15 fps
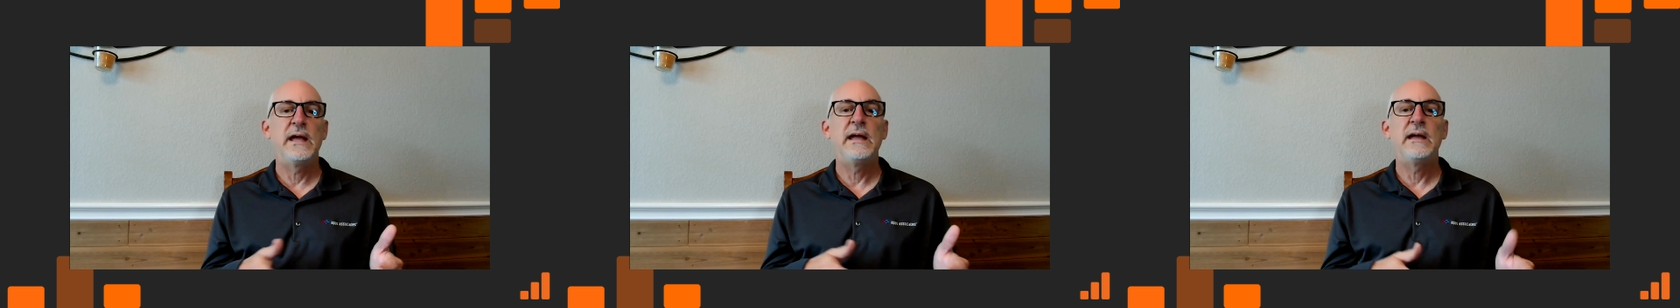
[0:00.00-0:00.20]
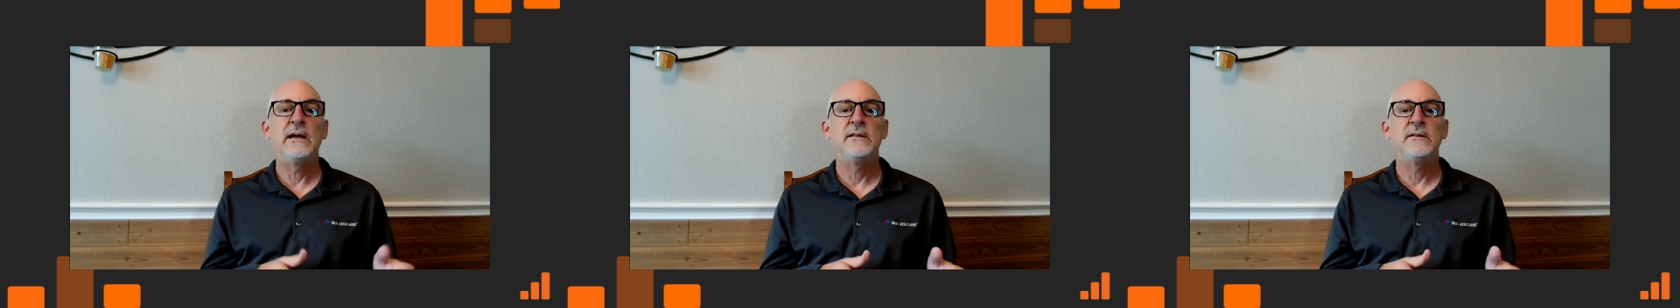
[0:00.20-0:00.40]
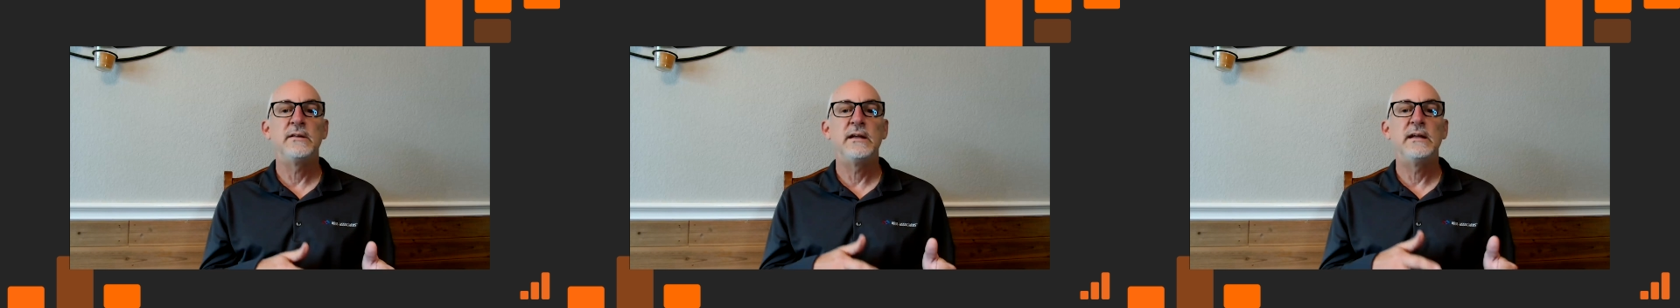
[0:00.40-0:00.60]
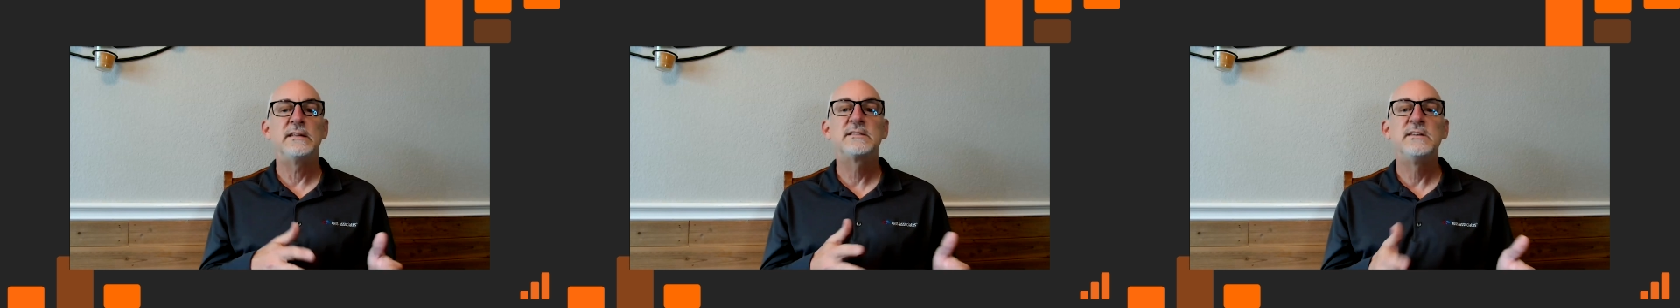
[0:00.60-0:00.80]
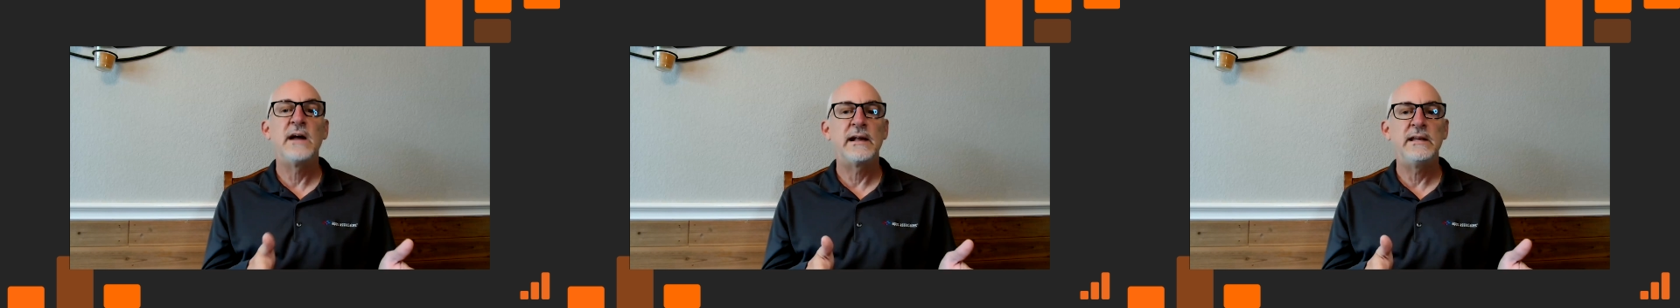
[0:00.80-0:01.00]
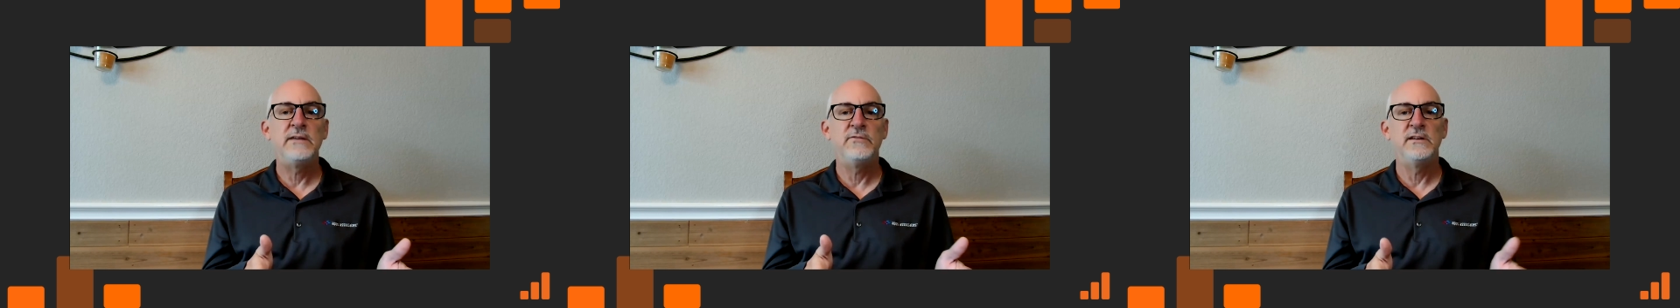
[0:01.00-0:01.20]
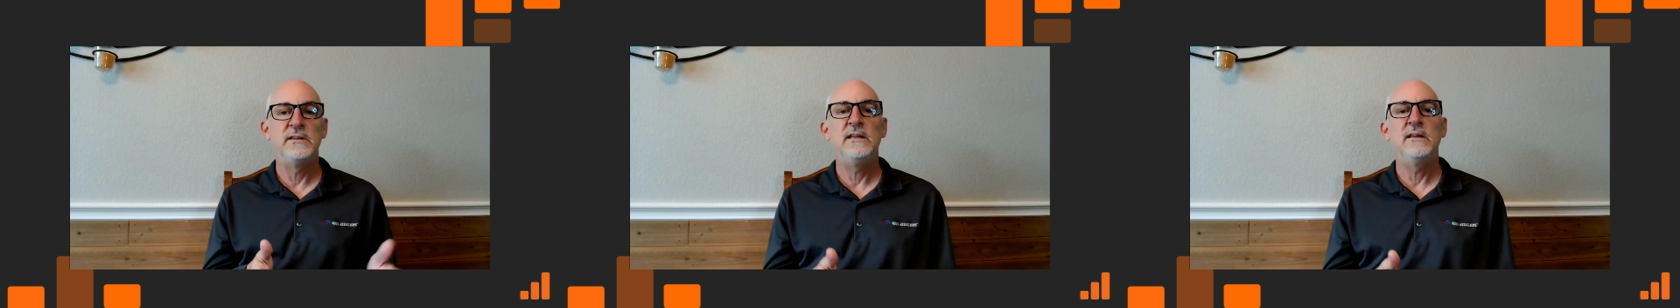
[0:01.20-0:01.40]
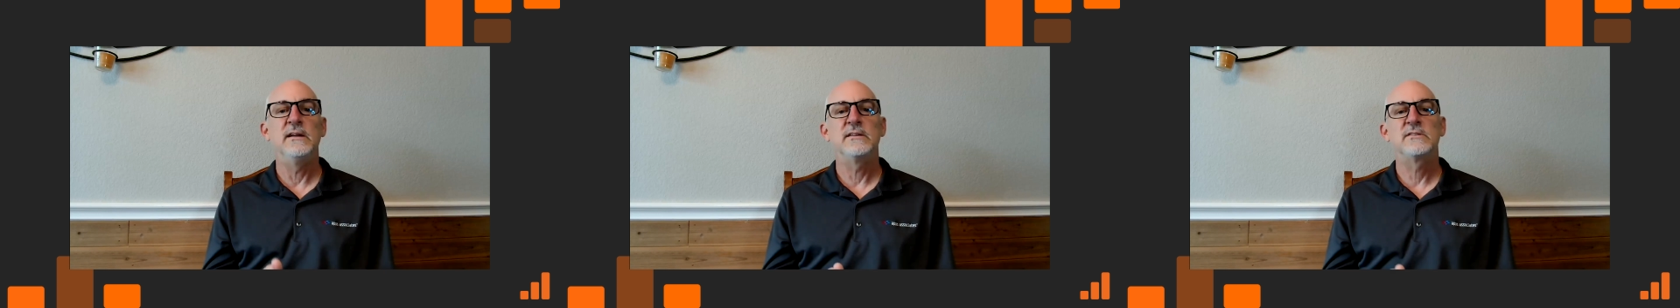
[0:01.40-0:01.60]
and it's not even
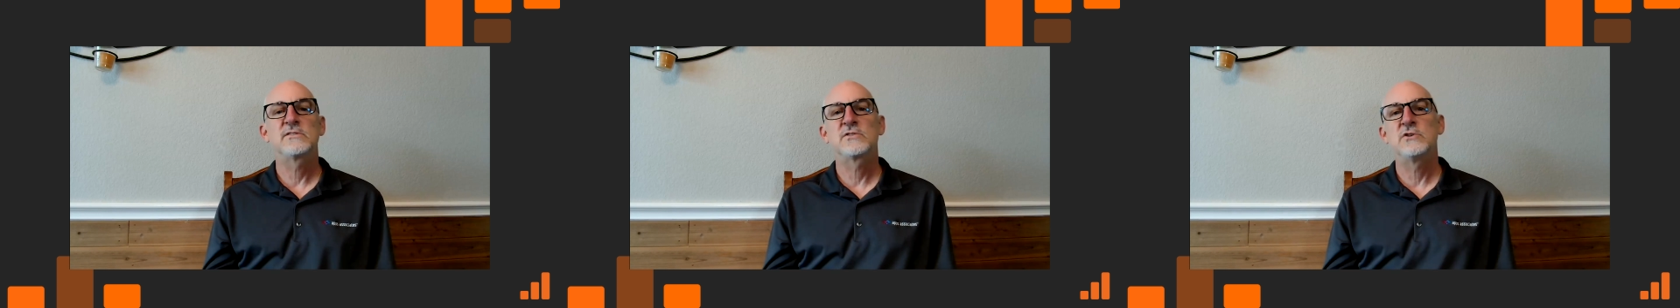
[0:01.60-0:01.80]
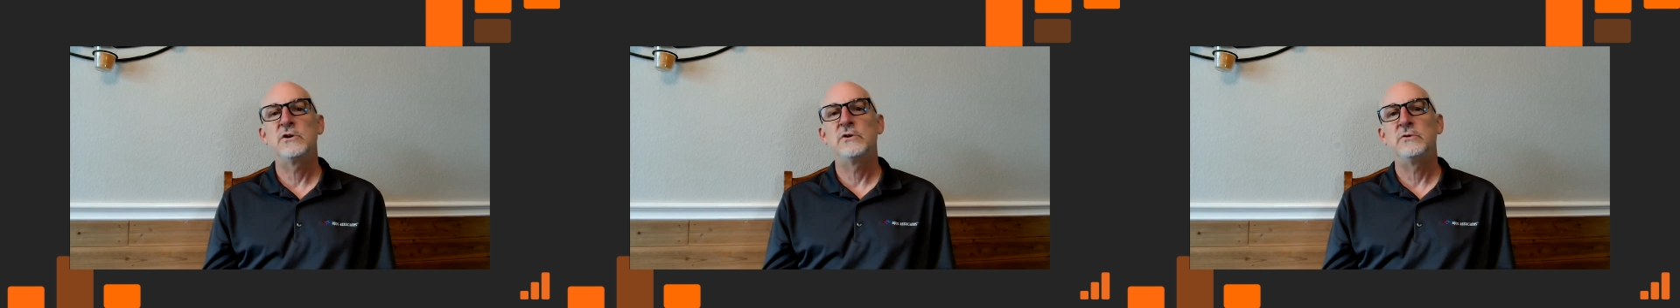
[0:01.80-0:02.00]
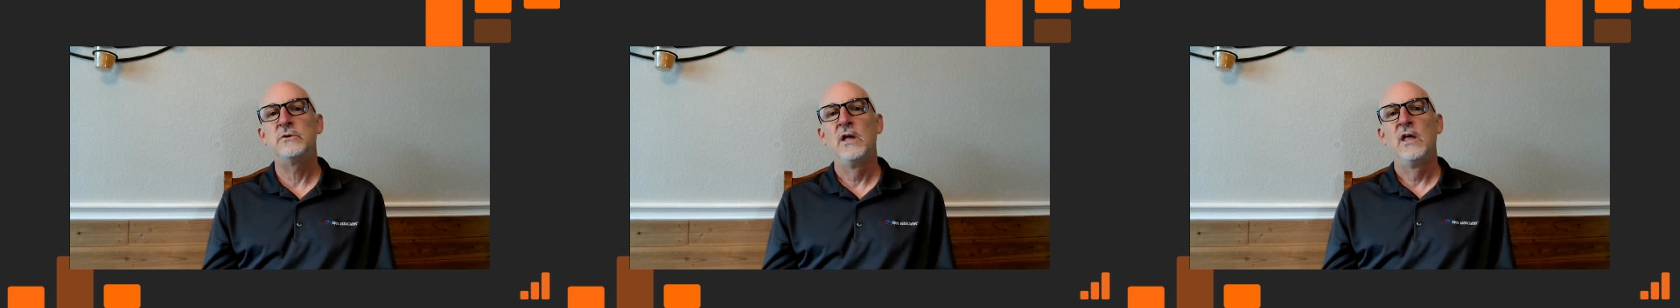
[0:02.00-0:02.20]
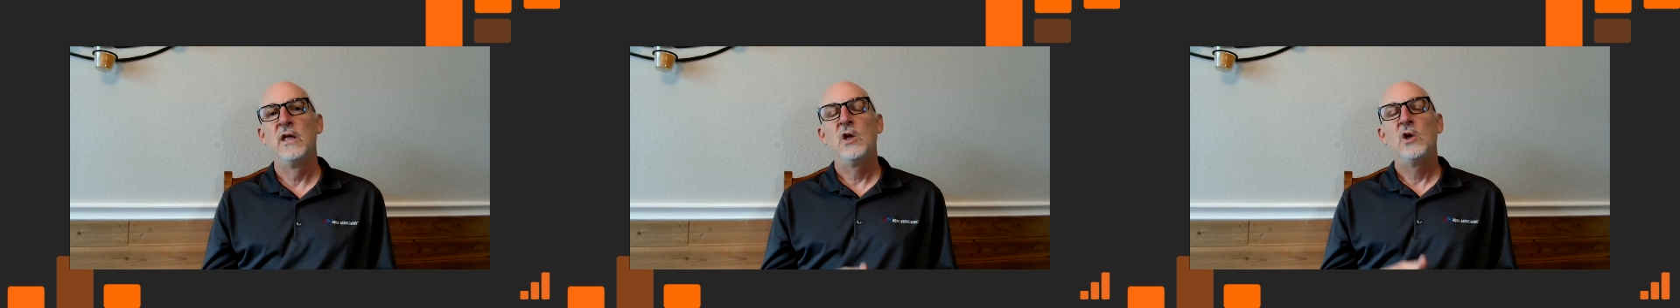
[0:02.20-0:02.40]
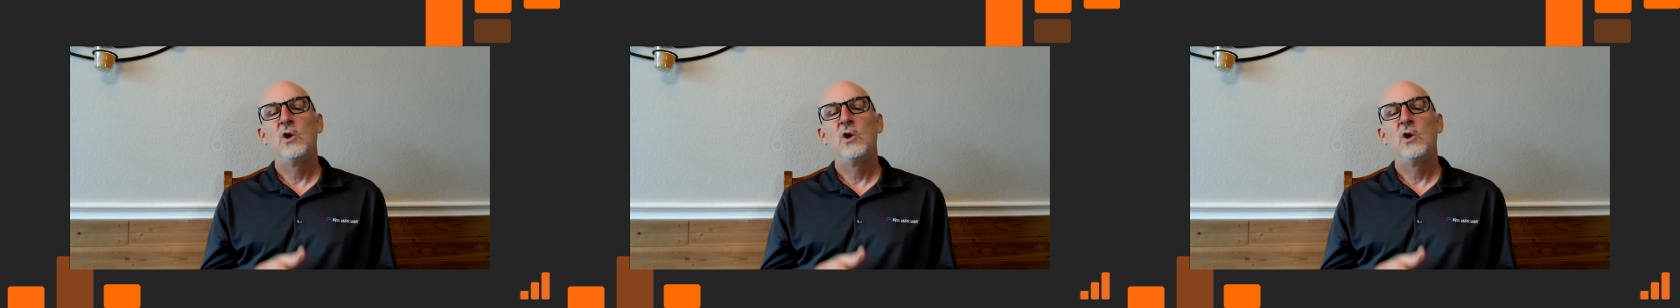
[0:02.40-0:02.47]
needed. So